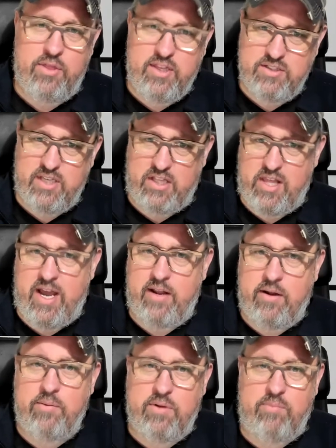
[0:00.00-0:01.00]
Things like
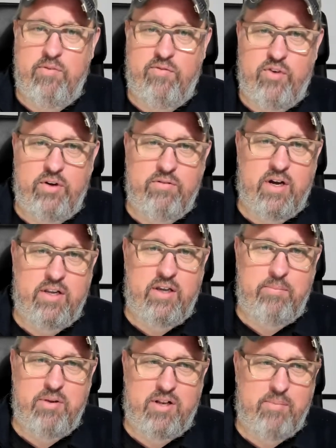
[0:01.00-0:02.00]
that. I've been very lucky.
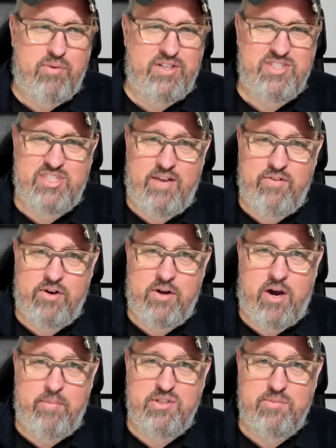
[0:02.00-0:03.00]
I picked up like 7
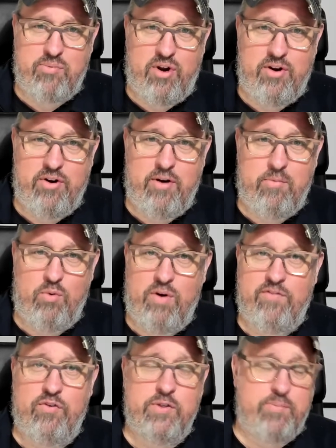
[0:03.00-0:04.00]
copies of Predator
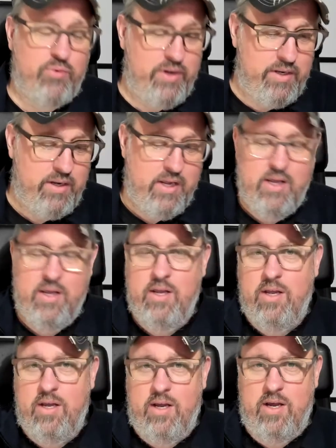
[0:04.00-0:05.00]
#1 first print,
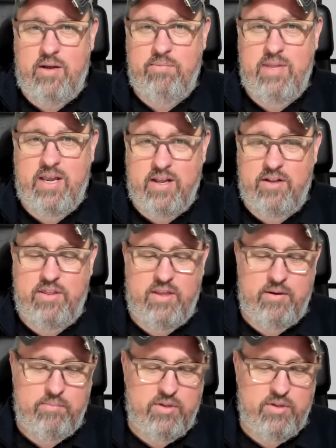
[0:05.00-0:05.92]
that kind of thing.